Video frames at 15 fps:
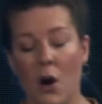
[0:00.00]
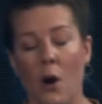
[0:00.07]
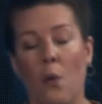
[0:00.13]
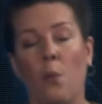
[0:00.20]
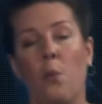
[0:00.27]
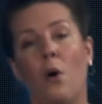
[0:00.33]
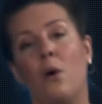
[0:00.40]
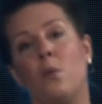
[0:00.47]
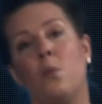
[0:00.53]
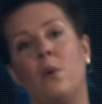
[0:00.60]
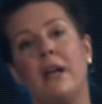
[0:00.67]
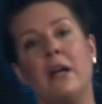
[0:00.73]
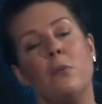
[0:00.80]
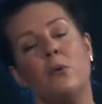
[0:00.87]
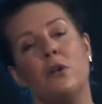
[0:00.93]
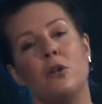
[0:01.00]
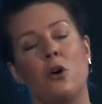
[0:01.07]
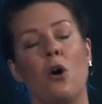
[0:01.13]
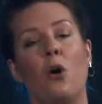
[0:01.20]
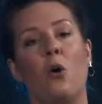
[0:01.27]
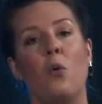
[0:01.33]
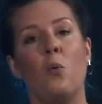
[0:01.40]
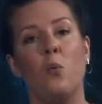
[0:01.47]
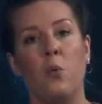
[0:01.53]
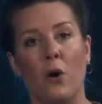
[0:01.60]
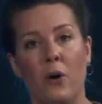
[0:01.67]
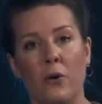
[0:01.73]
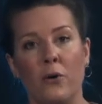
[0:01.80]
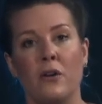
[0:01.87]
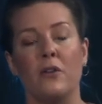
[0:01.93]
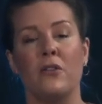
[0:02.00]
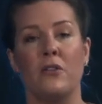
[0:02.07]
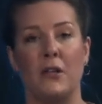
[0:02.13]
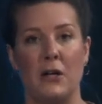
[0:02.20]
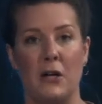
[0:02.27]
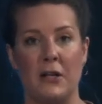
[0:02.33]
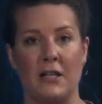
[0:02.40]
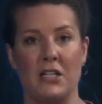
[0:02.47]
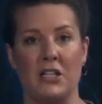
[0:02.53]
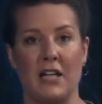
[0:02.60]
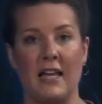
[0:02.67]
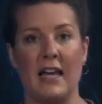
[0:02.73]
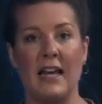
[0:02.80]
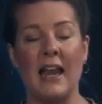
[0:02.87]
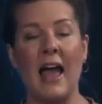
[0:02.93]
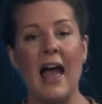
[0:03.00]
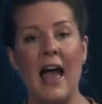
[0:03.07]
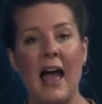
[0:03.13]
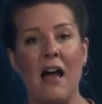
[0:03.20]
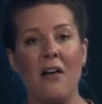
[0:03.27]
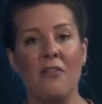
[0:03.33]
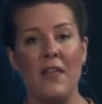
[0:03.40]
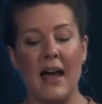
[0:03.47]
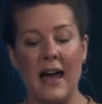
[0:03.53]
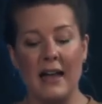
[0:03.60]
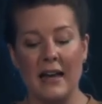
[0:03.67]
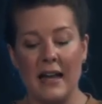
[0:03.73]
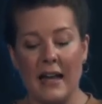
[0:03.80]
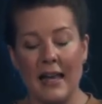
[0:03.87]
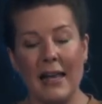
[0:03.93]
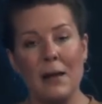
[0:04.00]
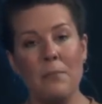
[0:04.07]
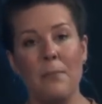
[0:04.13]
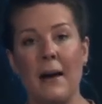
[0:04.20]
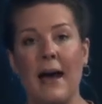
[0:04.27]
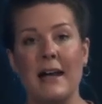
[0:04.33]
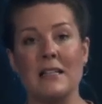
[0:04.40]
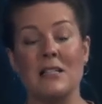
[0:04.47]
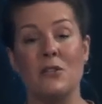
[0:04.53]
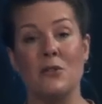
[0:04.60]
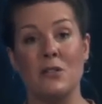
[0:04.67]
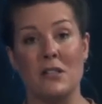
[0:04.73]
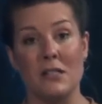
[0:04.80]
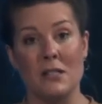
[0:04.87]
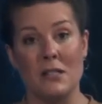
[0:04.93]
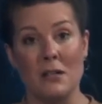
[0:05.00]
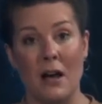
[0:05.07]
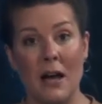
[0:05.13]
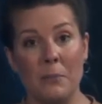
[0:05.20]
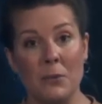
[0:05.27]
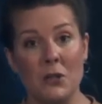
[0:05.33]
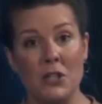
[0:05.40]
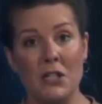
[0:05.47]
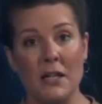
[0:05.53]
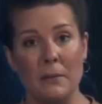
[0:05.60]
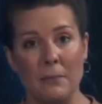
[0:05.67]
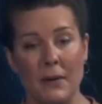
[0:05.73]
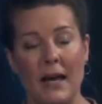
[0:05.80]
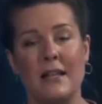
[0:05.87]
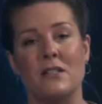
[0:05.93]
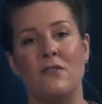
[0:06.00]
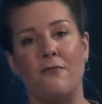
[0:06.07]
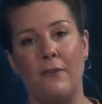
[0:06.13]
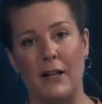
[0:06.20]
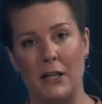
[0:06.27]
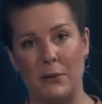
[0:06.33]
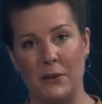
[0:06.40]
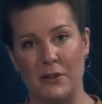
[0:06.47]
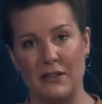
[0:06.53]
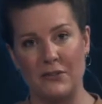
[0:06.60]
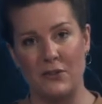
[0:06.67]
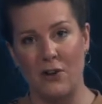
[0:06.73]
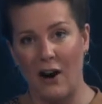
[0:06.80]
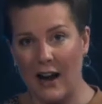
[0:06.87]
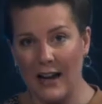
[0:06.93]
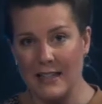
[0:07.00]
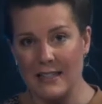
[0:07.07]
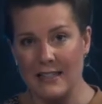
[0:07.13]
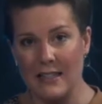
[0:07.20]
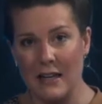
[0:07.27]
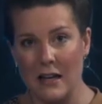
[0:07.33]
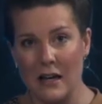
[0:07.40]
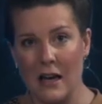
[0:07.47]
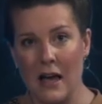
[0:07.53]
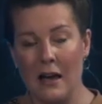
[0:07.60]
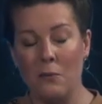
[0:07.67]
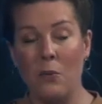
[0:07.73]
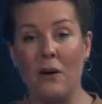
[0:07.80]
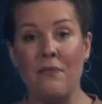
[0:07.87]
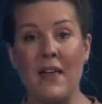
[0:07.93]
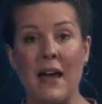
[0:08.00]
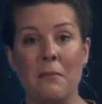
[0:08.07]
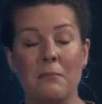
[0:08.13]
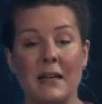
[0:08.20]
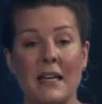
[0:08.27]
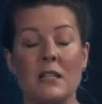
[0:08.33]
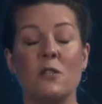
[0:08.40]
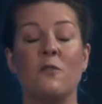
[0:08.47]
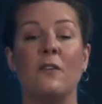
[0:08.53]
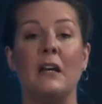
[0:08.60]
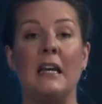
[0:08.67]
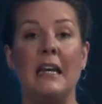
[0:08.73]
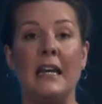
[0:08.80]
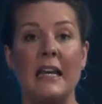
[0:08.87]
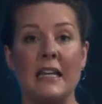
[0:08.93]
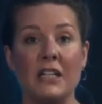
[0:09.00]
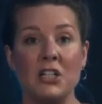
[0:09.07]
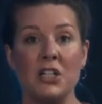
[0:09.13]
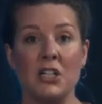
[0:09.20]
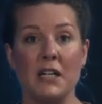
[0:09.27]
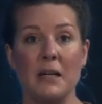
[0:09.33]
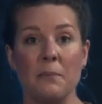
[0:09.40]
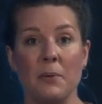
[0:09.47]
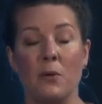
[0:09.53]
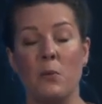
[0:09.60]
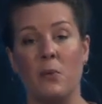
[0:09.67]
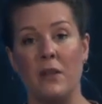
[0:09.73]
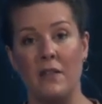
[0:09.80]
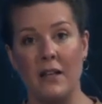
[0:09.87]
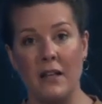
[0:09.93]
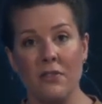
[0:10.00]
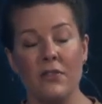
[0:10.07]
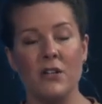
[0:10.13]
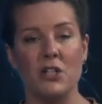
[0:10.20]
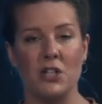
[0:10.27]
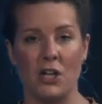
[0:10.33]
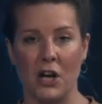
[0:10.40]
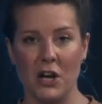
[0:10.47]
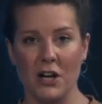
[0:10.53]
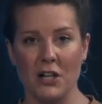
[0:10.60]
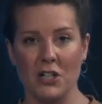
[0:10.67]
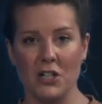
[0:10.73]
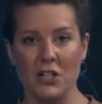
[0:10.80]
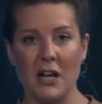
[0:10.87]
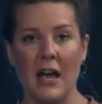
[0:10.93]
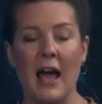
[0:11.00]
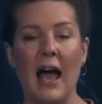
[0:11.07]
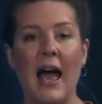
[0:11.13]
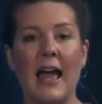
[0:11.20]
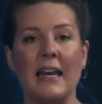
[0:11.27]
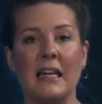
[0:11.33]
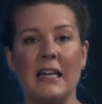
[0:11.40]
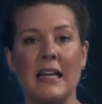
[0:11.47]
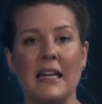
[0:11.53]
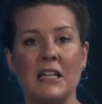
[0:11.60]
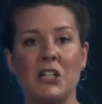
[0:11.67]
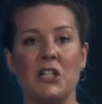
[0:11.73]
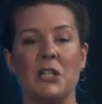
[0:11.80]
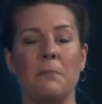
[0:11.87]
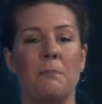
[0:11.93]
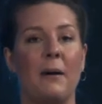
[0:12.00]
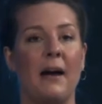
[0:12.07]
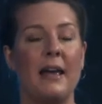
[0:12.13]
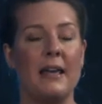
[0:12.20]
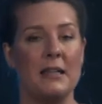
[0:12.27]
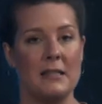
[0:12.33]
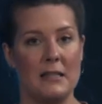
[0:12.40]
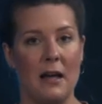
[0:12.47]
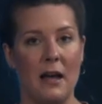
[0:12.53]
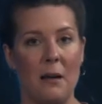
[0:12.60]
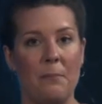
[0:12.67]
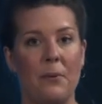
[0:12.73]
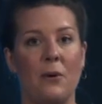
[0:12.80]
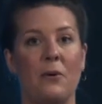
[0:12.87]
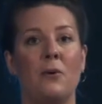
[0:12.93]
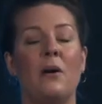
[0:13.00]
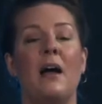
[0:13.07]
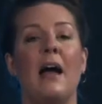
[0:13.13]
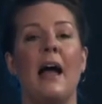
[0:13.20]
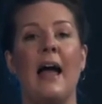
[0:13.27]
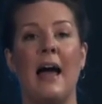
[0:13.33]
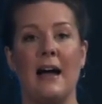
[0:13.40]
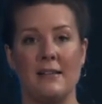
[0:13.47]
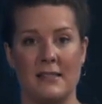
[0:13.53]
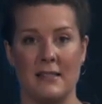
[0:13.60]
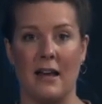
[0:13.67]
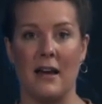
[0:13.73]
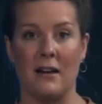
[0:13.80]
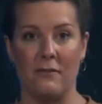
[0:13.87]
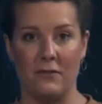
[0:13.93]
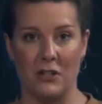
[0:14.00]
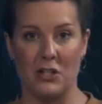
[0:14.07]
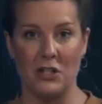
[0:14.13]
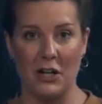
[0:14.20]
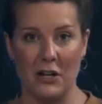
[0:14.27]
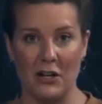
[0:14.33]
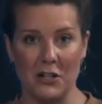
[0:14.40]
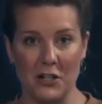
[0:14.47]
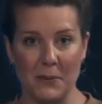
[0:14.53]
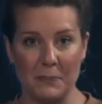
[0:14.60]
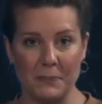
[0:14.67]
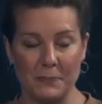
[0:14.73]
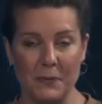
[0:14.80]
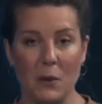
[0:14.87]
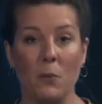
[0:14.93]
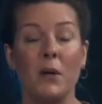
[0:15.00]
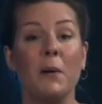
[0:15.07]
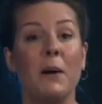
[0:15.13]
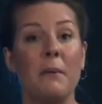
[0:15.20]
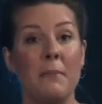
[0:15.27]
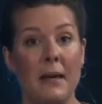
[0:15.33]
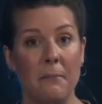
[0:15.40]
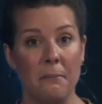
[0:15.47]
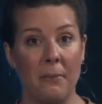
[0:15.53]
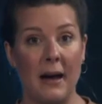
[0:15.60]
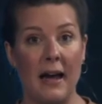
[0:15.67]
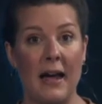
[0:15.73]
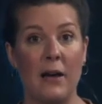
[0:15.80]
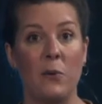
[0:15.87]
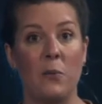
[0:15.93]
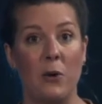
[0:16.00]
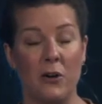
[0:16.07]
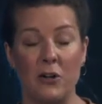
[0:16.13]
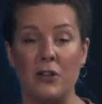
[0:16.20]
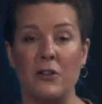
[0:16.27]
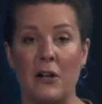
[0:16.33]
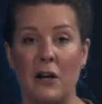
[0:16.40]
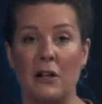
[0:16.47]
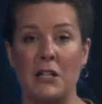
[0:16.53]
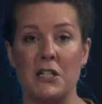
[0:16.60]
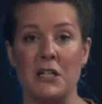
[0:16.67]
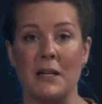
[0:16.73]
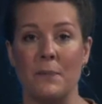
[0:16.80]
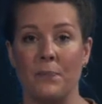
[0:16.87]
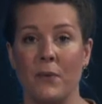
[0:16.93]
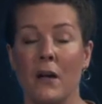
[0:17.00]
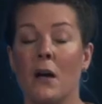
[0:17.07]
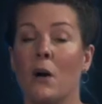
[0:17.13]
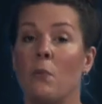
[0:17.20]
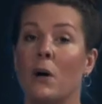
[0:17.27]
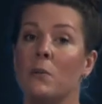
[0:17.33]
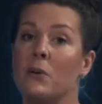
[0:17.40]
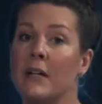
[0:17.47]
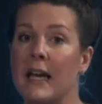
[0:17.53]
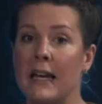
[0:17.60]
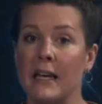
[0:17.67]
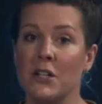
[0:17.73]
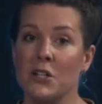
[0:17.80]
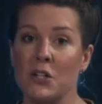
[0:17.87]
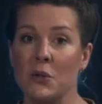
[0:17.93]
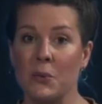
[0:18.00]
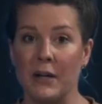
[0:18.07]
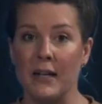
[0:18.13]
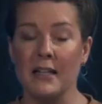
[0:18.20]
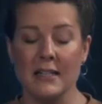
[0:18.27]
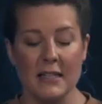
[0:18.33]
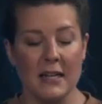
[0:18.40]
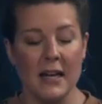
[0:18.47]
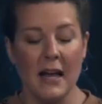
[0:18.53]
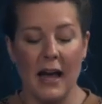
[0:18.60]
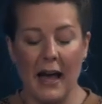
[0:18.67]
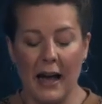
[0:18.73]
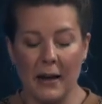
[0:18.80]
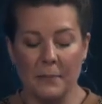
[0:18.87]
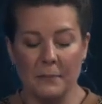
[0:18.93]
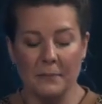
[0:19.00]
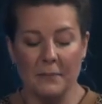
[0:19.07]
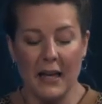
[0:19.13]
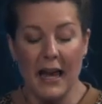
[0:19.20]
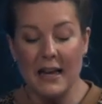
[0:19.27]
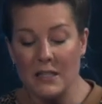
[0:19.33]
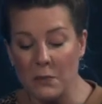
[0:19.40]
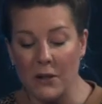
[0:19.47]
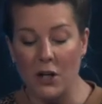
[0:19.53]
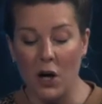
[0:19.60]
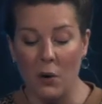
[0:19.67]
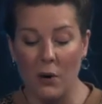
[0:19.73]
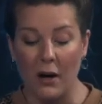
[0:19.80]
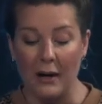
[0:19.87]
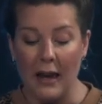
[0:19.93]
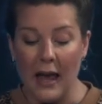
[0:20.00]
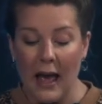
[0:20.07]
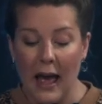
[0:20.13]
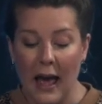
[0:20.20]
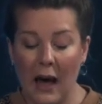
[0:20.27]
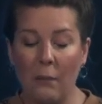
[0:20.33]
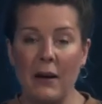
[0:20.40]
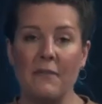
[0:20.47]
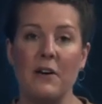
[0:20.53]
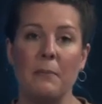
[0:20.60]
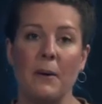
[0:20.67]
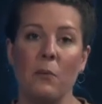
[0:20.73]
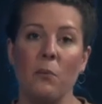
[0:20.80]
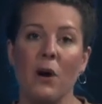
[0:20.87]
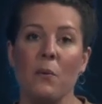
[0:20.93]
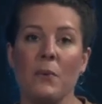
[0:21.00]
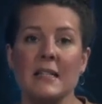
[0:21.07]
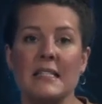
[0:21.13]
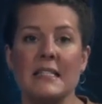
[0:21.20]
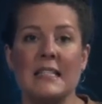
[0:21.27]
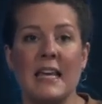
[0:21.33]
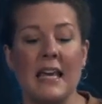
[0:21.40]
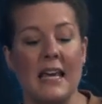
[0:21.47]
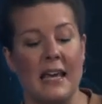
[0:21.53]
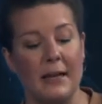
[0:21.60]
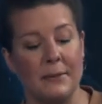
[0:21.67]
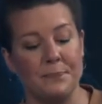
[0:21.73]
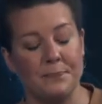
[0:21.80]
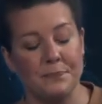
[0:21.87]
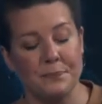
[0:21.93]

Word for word: what we would call woke theology and how that impacts your discipleship as a follower of Christ, what that means for leadership within the church and leadership by example outside of the church. What do I mean by woke theology? Well, we'll get into it um, as we go on. However, but what we're seeing